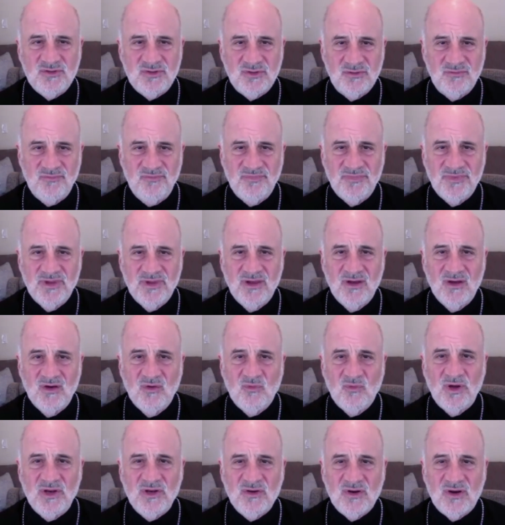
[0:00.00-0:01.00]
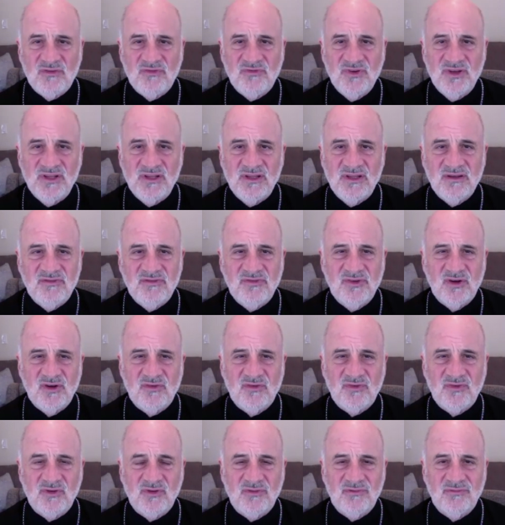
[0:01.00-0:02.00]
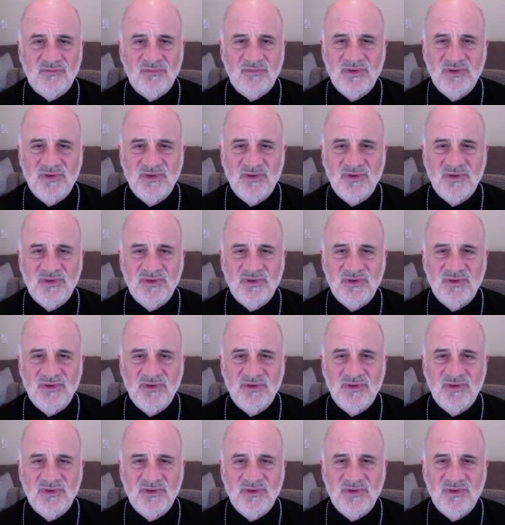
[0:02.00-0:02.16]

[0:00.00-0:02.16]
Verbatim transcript: to when you are feeling fearful.